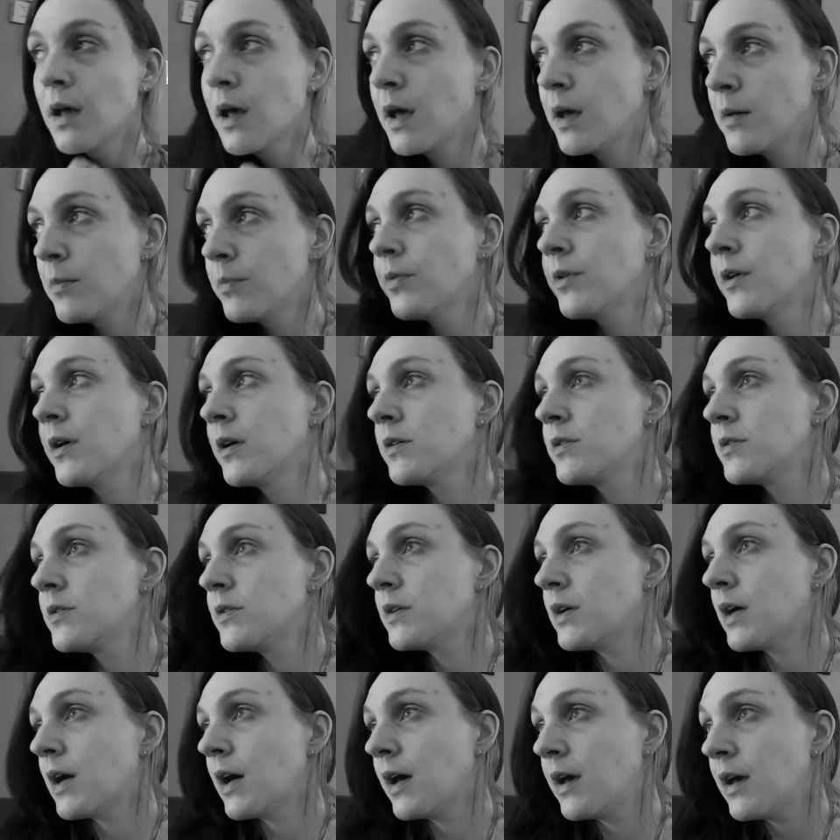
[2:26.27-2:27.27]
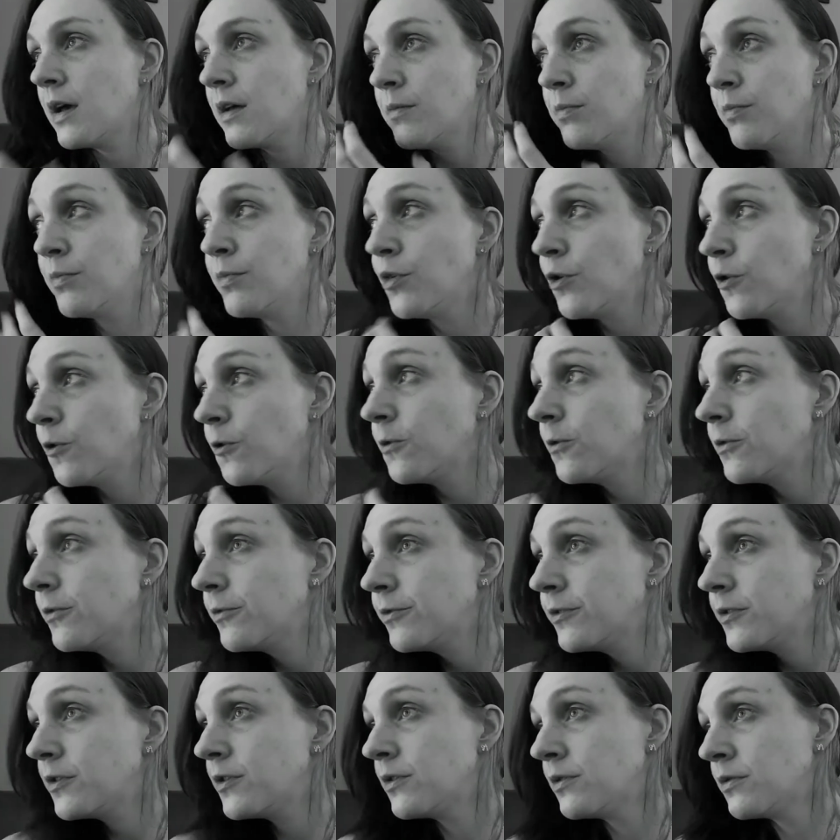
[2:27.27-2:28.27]
And plus, I had
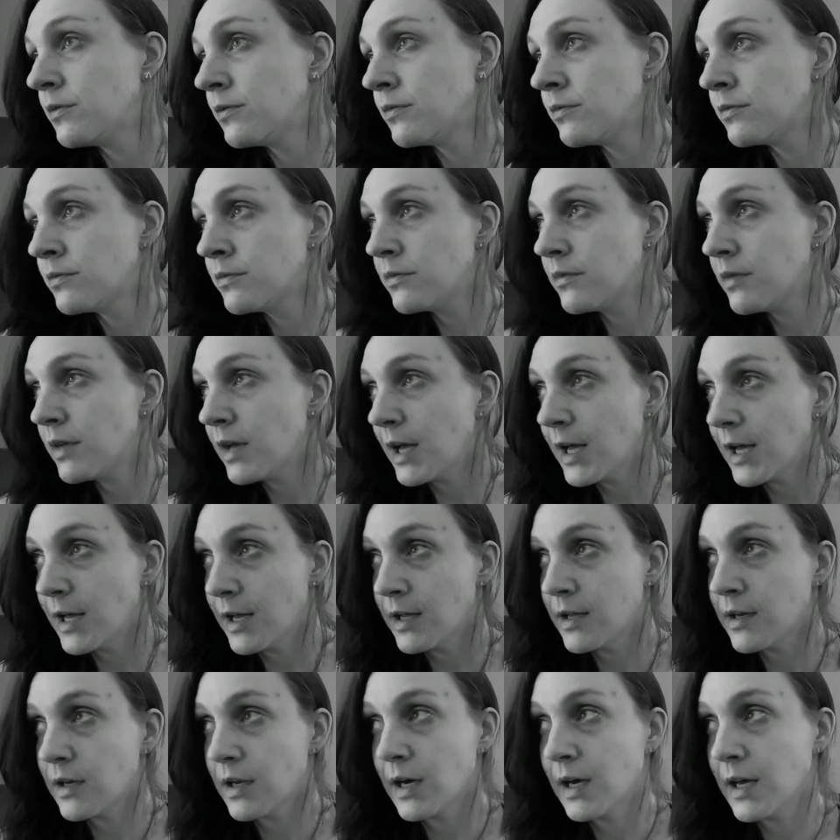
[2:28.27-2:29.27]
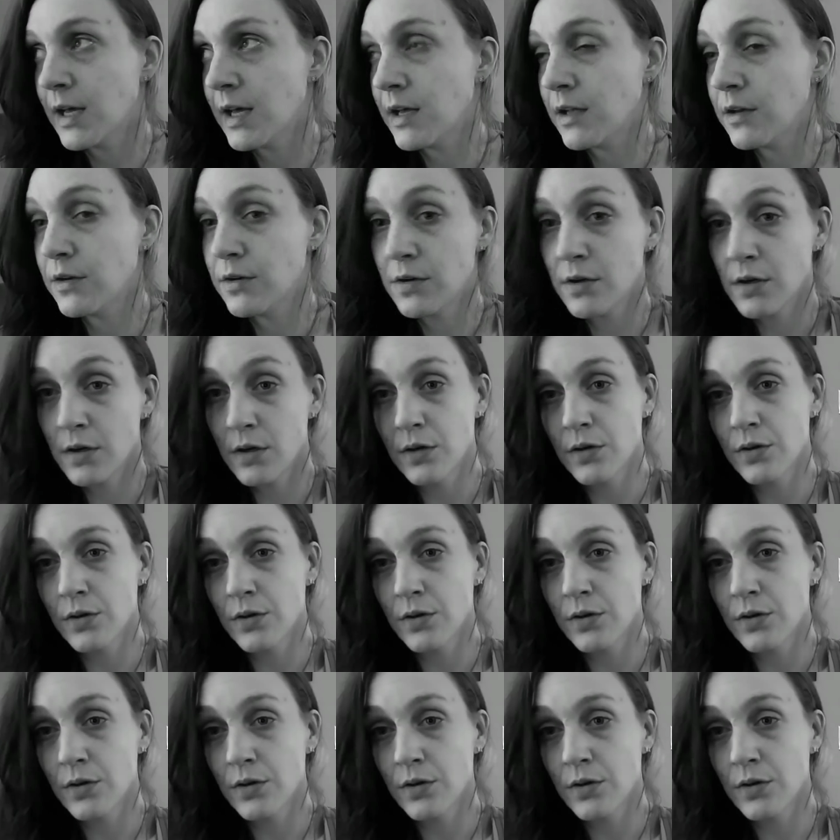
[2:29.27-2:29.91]
moved, and I hadn't